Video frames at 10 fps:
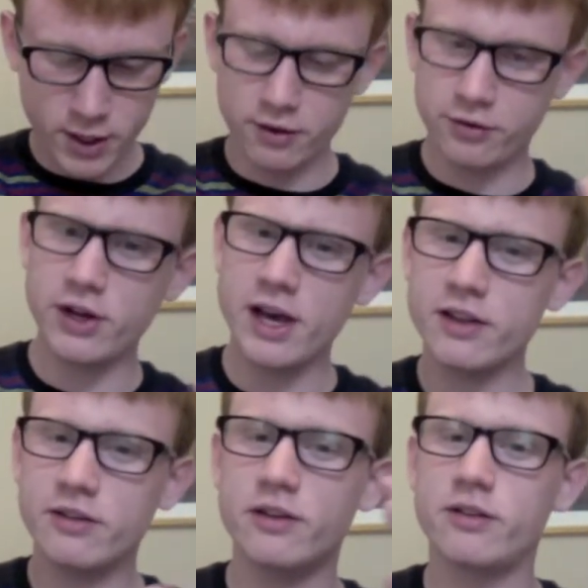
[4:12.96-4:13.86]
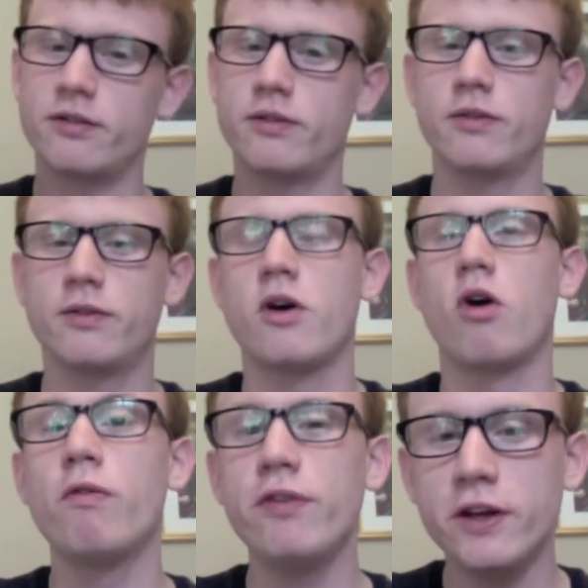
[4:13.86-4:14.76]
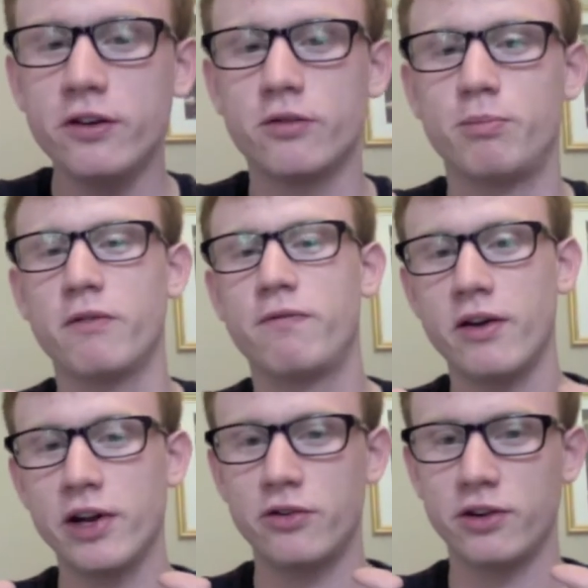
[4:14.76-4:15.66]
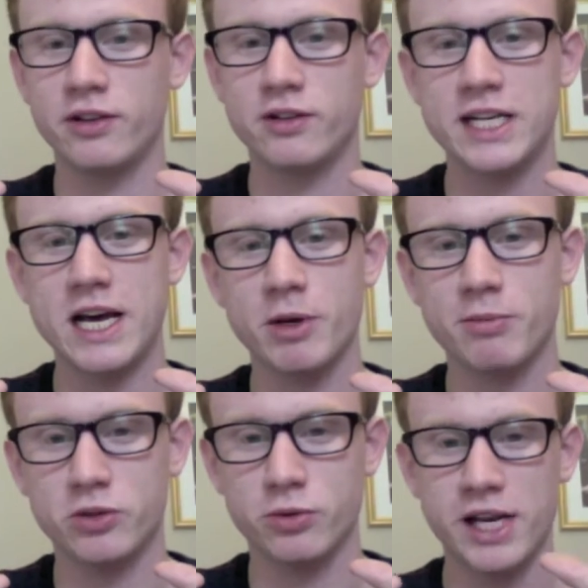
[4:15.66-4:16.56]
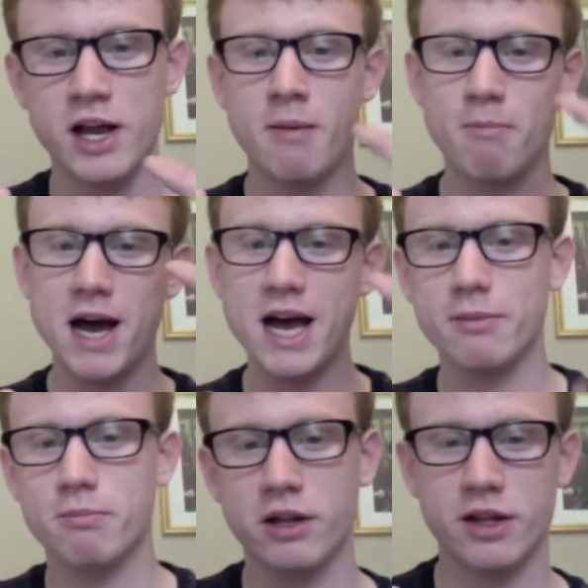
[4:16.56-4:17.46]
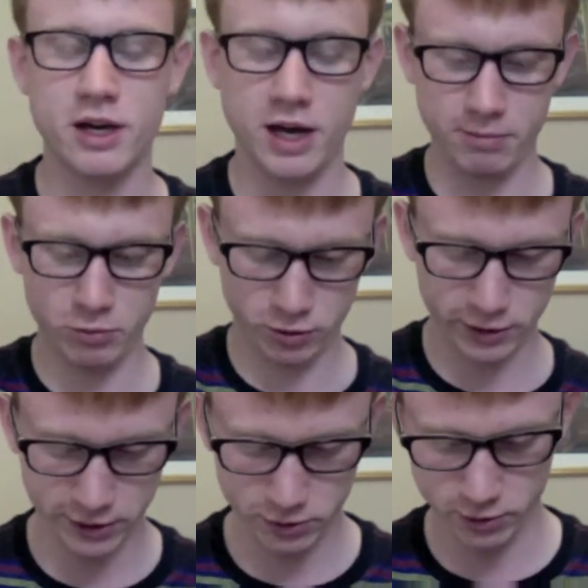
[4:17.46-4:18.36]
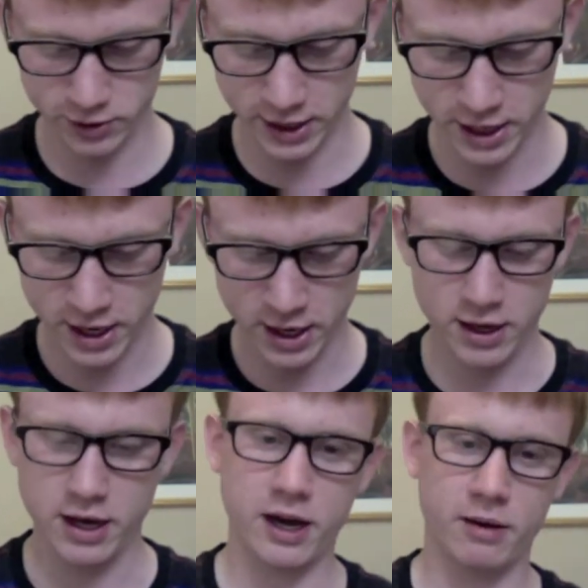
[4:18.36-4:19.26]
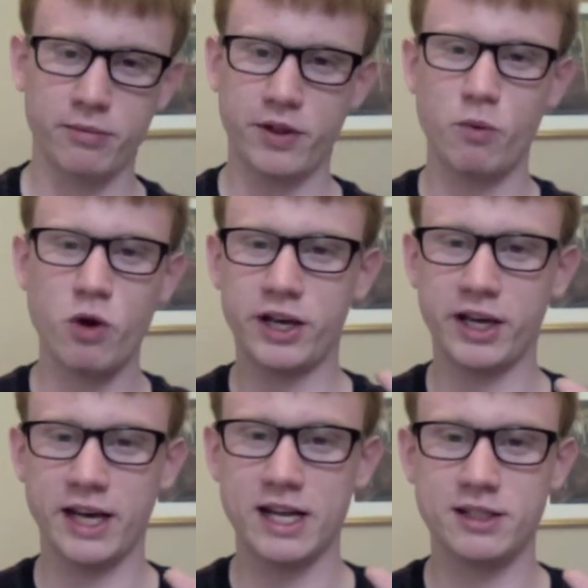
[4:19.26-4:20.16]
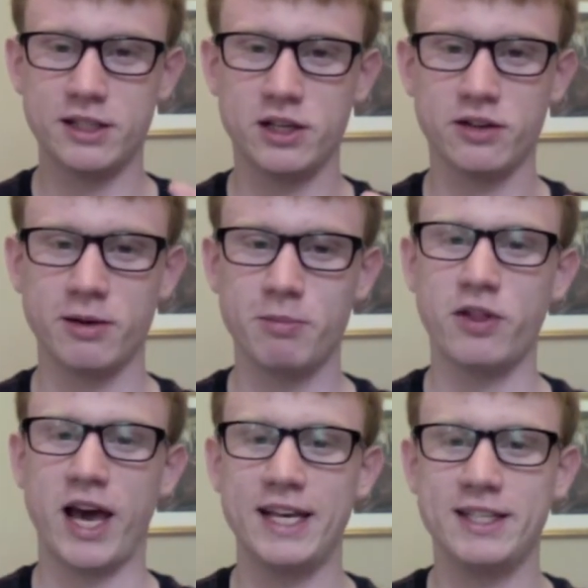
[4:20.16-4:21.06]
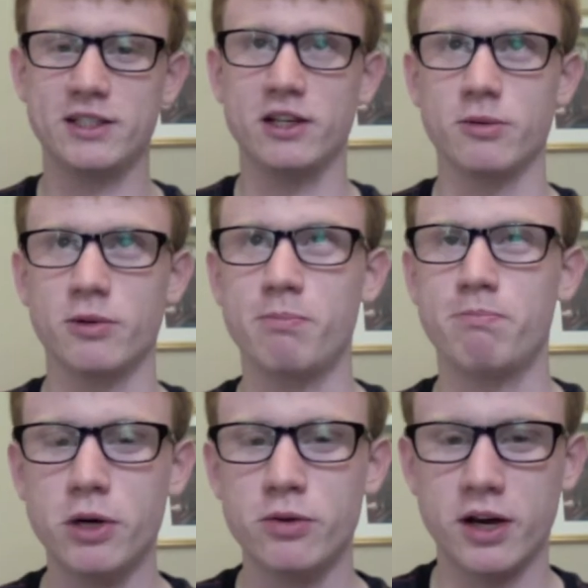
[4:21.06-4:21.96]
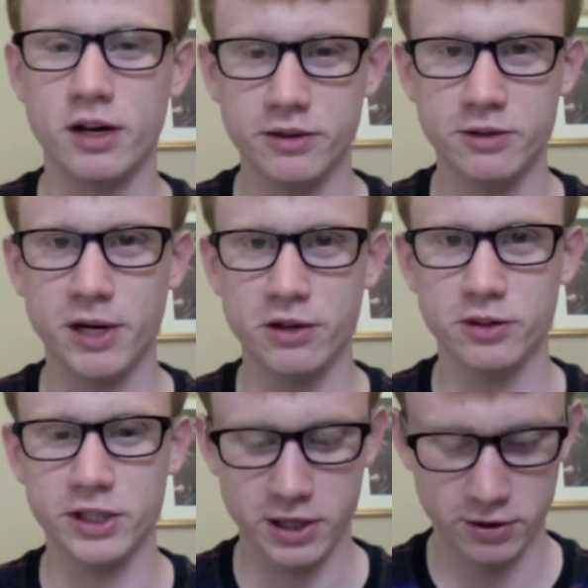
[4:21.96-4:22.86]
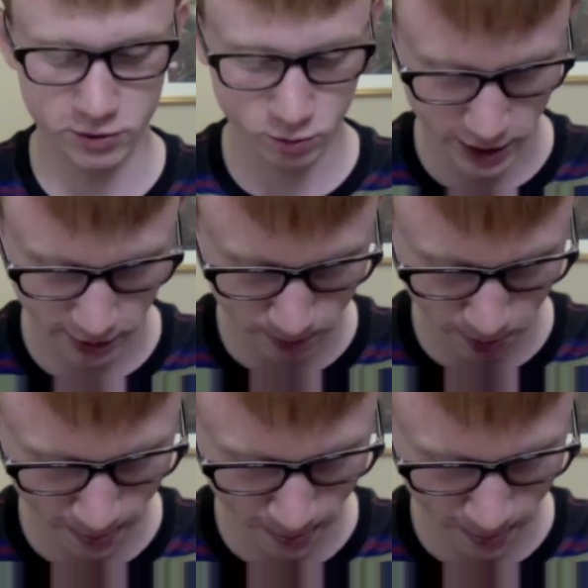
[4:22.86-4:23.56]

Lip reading: So yeah, there's this obvious but very interesting dynamic between Mag, mother, and Maureen, daughter. They're working against each other. They both hate each other. They both kind of depend on each other as well.